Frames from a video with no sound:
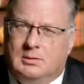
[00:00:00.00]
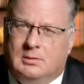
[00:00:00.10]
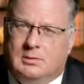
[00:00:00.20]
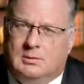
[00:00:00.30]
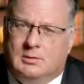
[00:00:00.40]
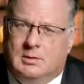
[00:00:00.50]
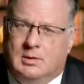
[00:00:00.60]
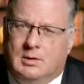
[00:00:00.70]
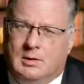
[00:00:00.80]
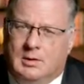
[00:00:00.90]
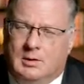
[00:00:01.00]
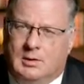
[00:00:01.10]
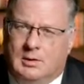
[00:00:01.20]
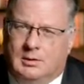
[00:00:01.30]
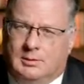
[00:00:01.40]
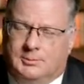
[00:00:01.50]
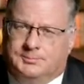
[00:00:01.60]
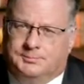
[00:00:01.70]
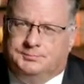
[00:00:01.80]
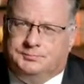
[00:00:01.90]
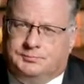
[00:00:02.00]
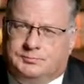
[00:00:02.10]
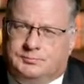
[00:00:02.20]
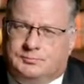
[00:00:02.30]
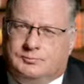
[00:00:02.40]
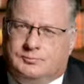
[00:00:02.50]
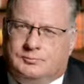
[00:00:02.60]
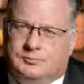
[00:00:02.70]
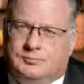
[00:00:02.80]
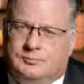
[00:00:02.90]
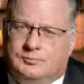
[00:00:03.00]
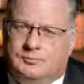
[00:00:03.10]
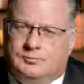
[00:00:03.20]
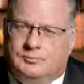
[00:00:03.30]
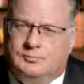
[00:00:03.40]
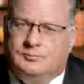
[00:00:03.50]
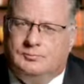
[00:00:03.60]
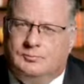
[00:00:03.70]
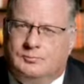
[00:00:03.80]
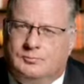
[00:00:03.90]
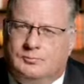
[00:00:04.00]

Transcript: This person isn't speaking.